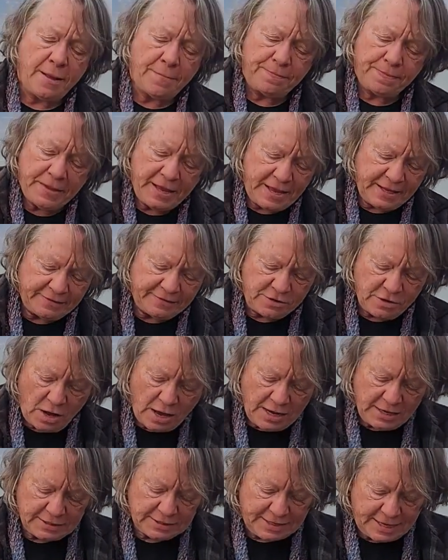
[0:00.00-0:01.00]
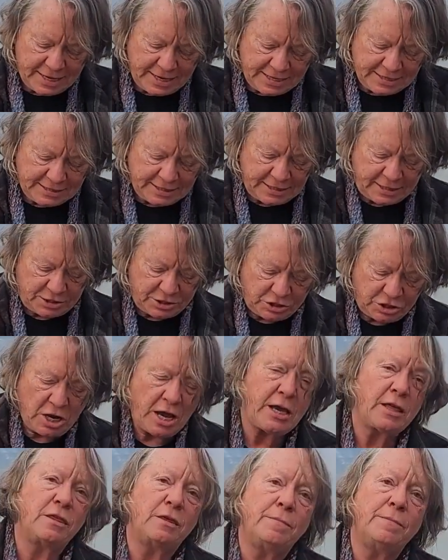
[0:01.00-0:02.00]
It's not as easy to check them
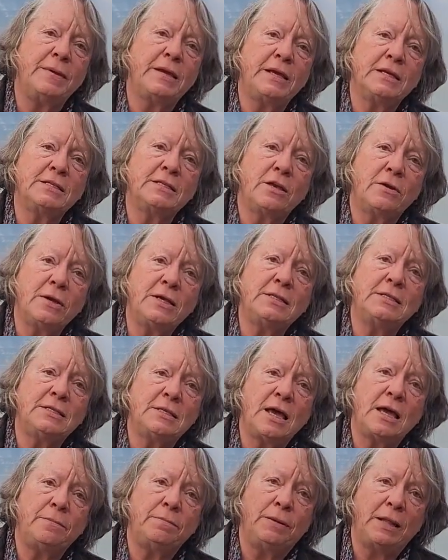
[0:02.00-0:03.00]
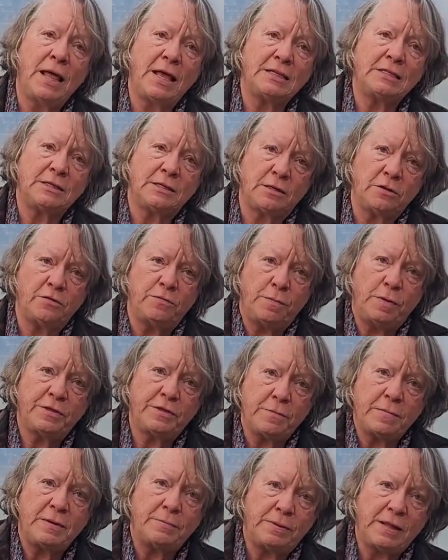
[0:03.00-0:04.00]
because they're inside plastic. You've put them in
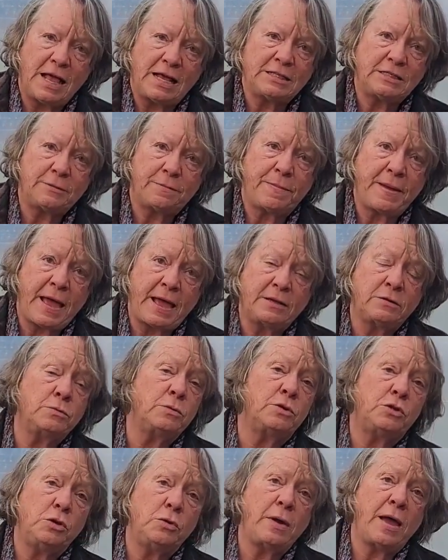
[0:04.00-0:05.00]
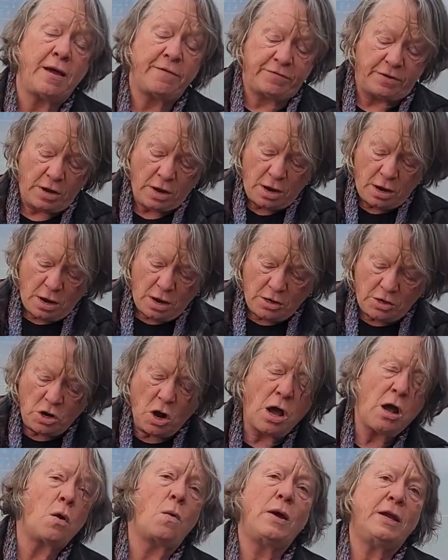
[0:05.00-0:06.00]
plastic bags, which you have not
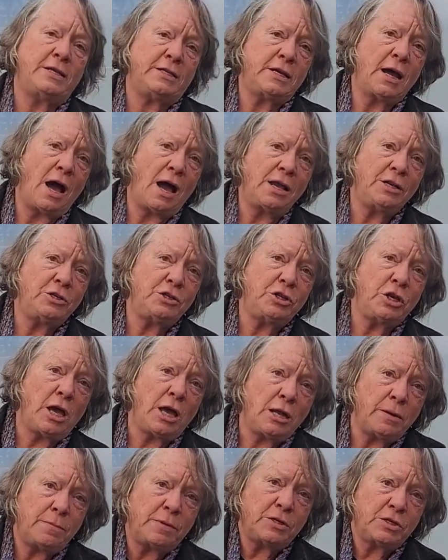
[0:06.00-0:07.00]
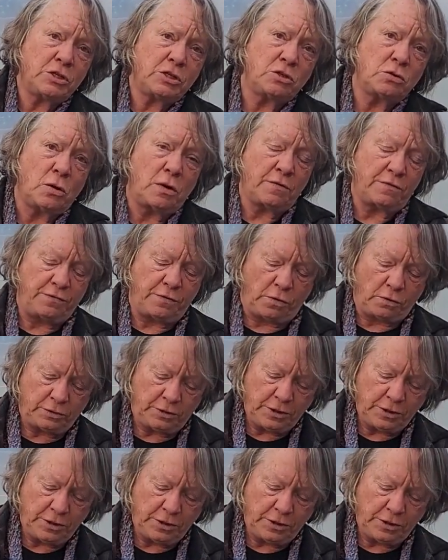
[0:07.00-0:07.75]
quite tied shut, but just sort of folded.